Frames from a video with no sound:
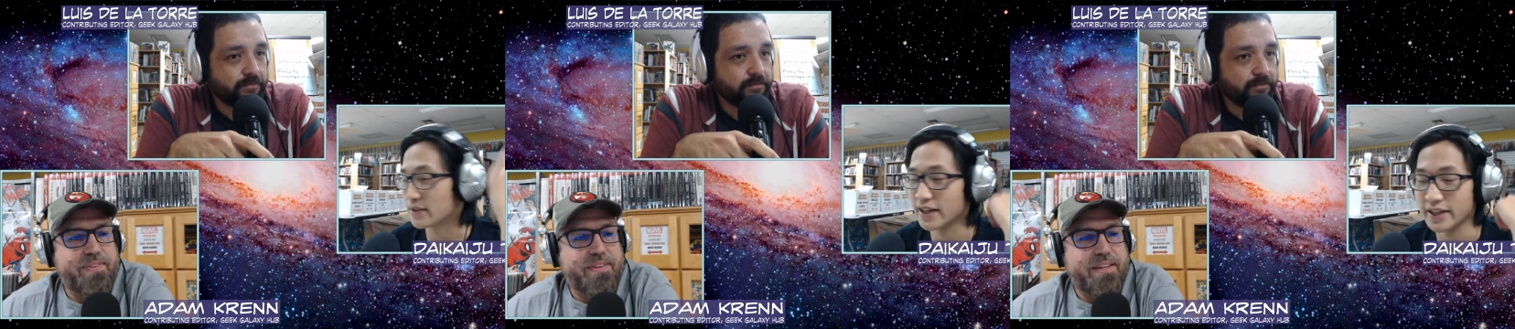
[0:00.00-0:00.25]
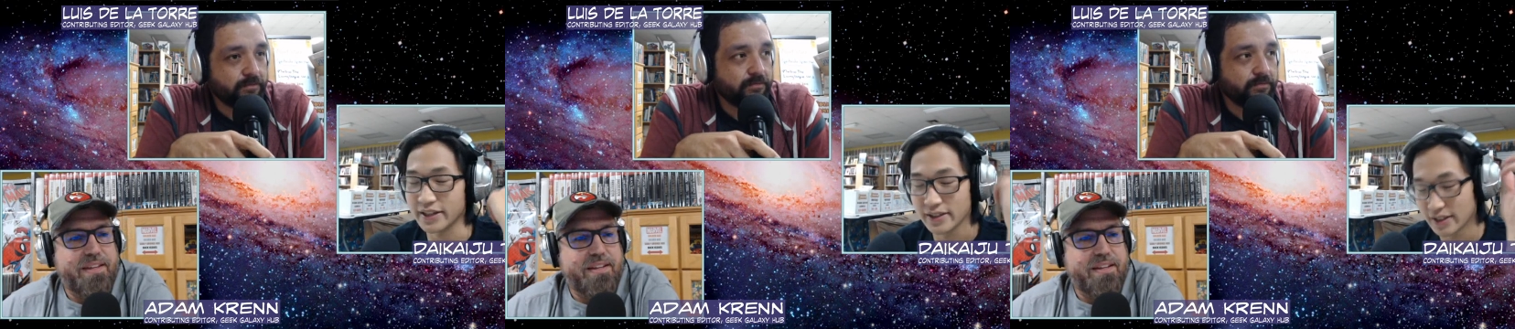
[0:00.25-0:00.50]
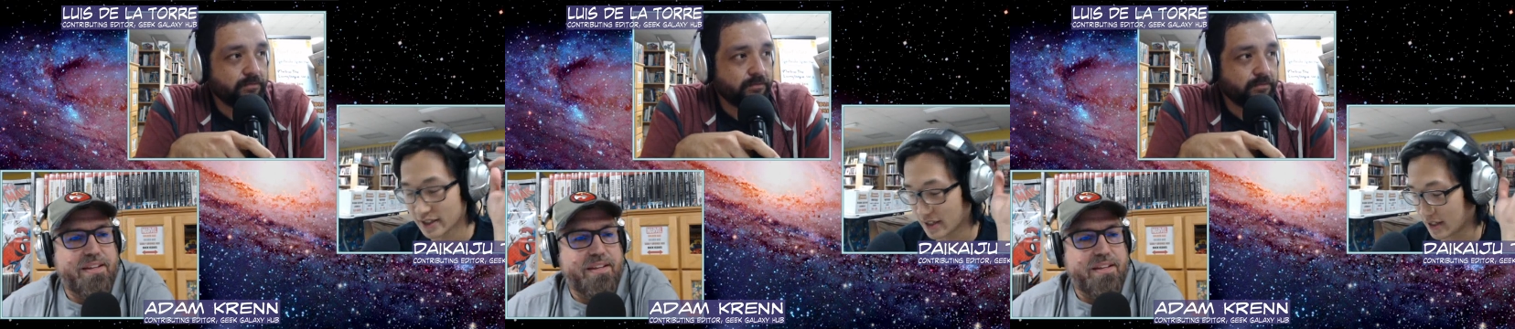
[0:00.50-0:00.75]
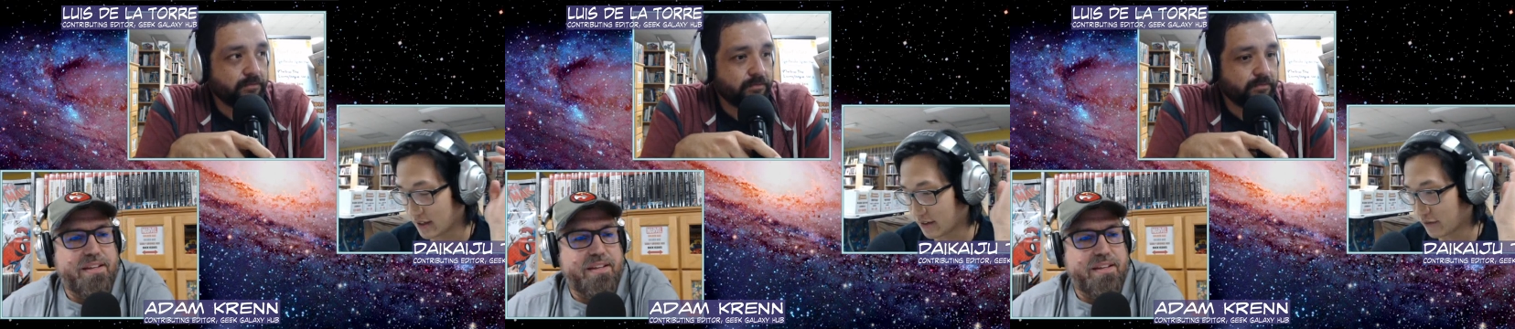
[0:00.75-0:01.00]
Speaker 1: I
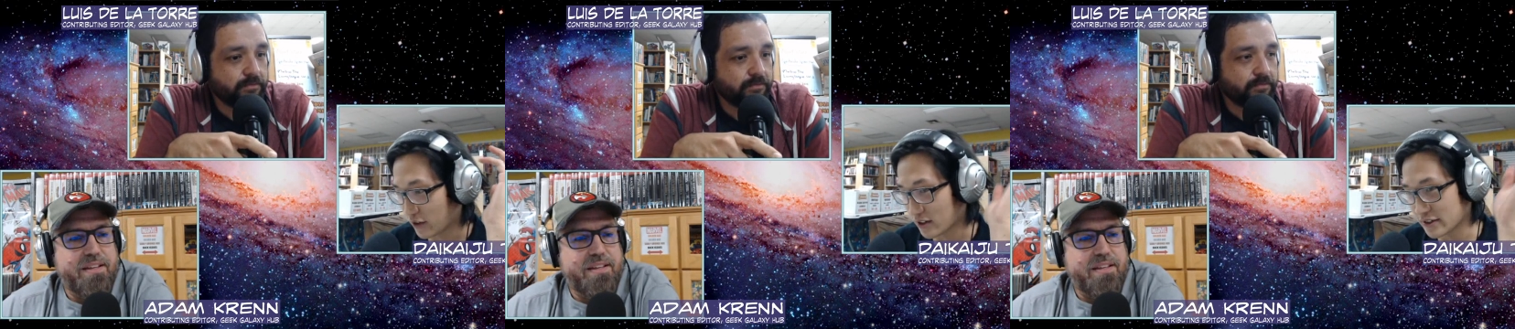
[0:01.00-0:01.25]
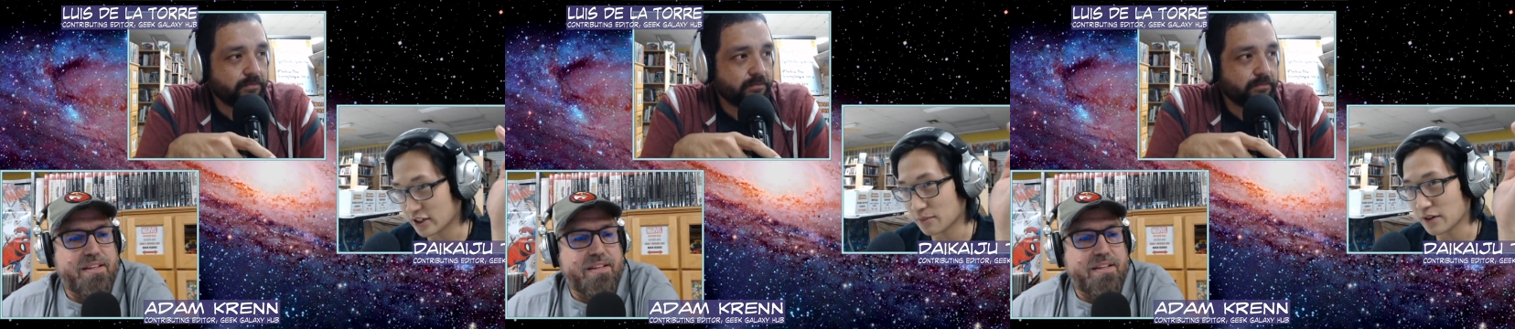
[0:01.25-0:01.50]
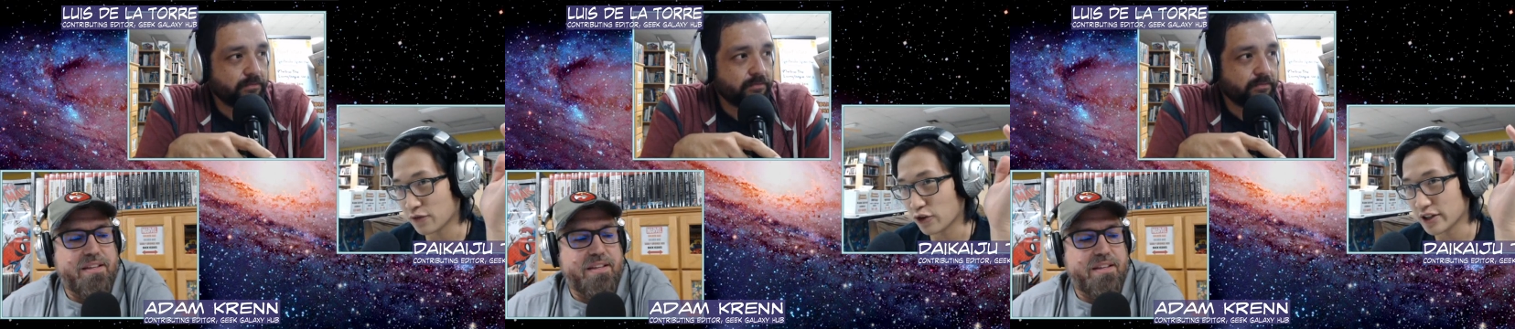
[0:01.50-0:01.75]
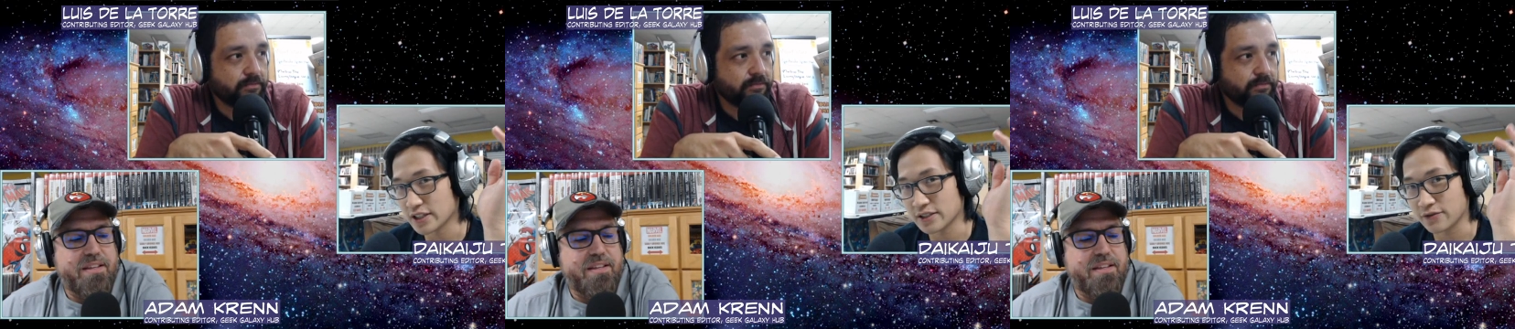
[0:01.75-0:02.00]
volunteered my voice